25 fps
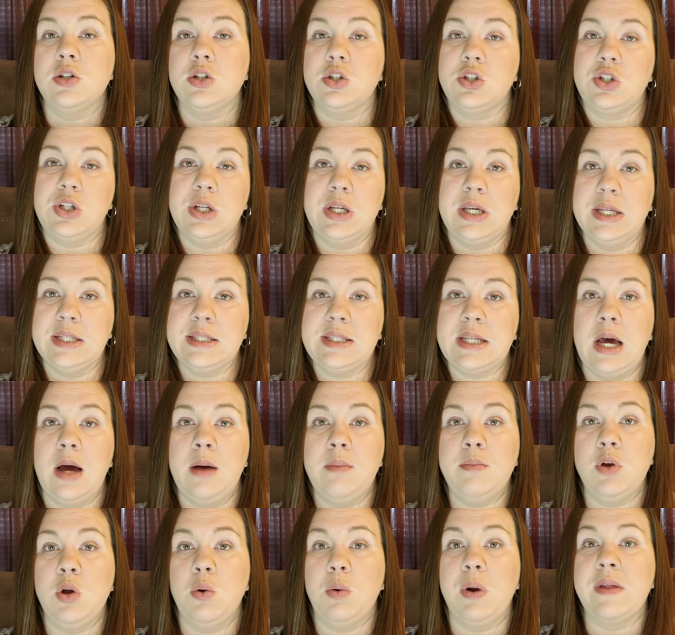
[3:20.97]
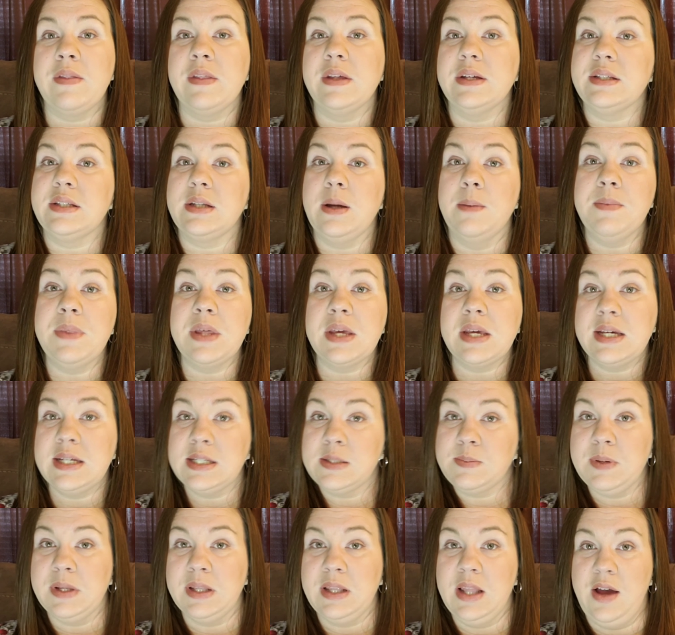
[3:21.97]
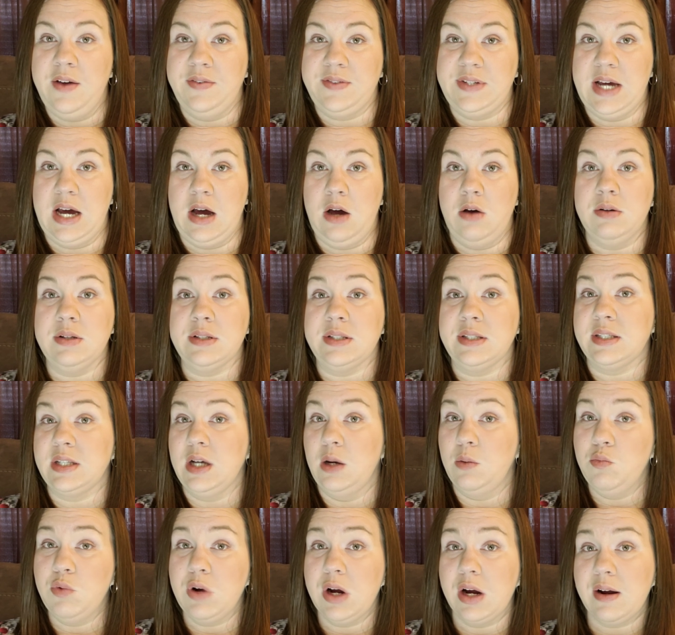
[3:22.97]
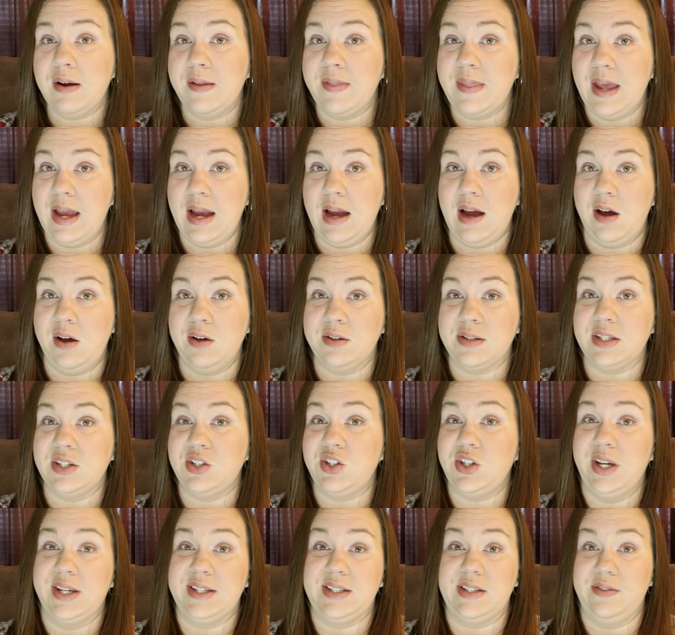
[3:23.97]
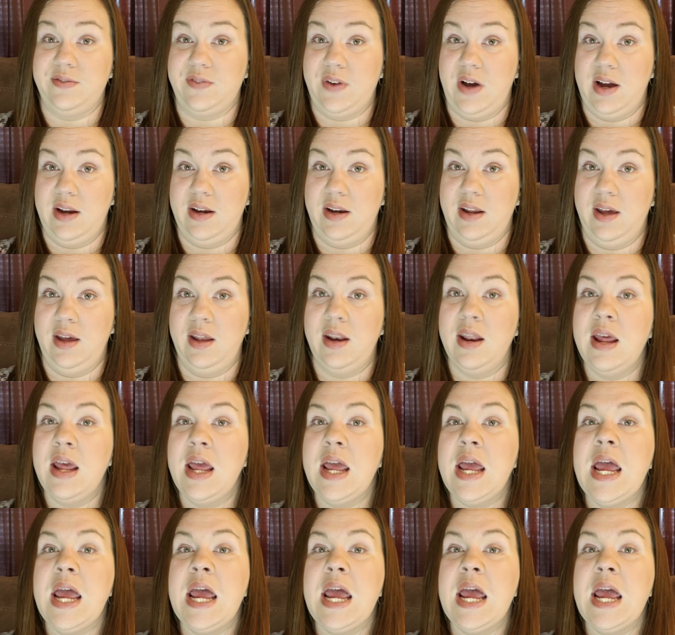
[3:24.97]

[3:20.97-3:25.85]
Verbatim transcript: So she gets up knowing that something has been left out somewhere in the house and she has to find it.